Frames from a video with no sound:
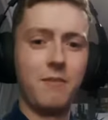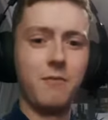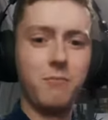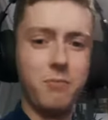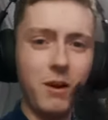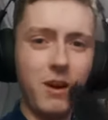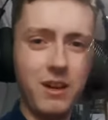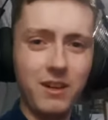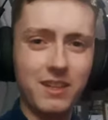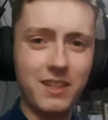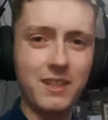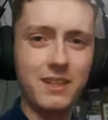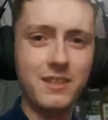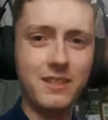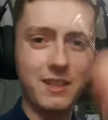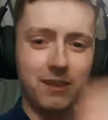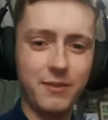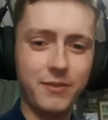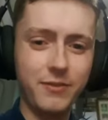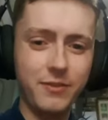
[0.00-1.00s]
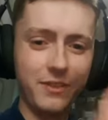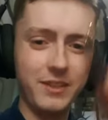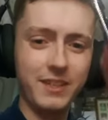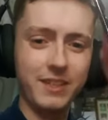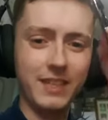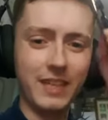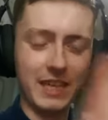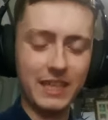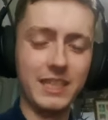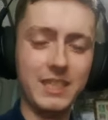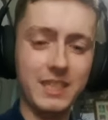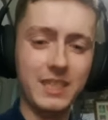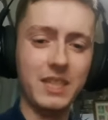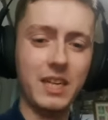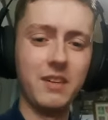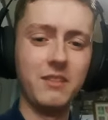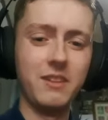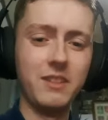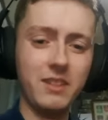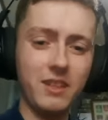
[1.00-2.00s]
What the fuck is
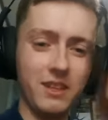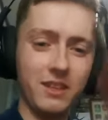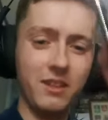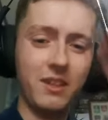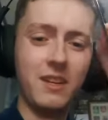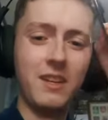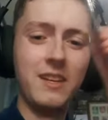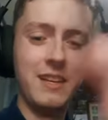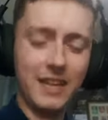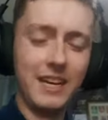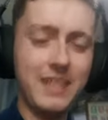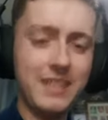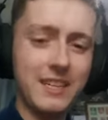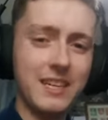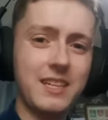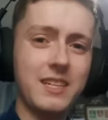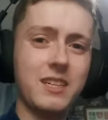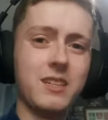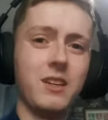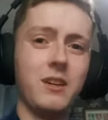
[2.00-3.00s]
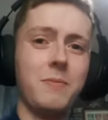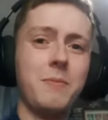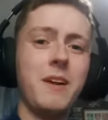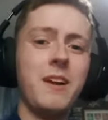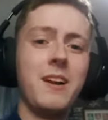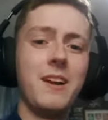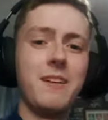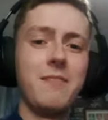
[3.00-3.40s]
going on in this club?